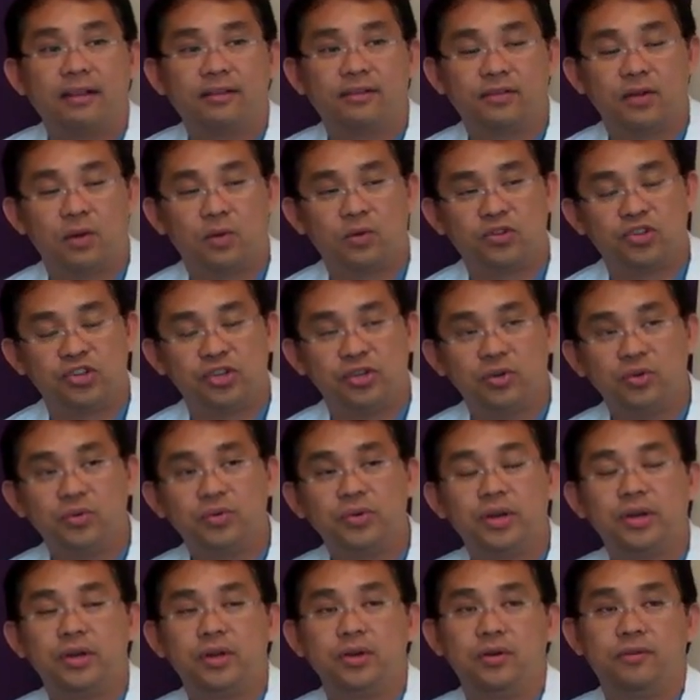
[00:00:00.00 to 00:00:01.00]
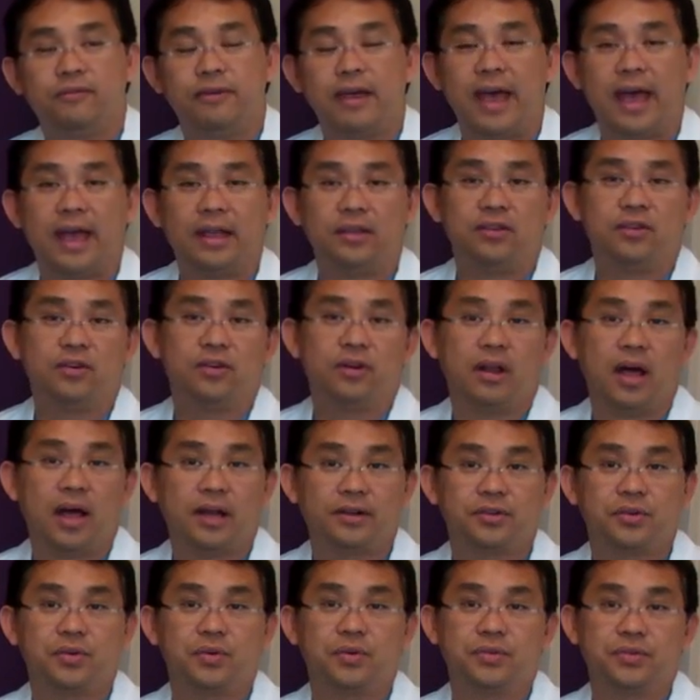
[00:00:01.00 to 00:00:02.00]
So children who've had
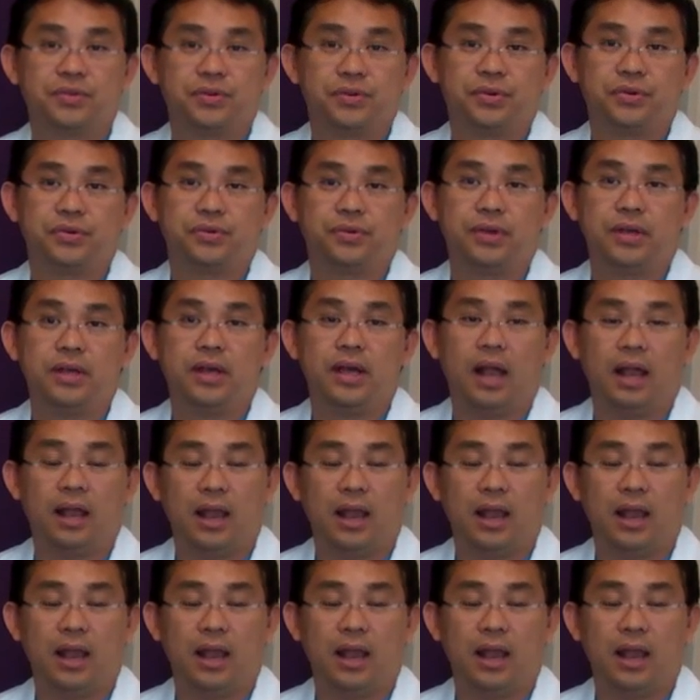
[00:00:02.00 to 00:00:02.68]
urological surgery,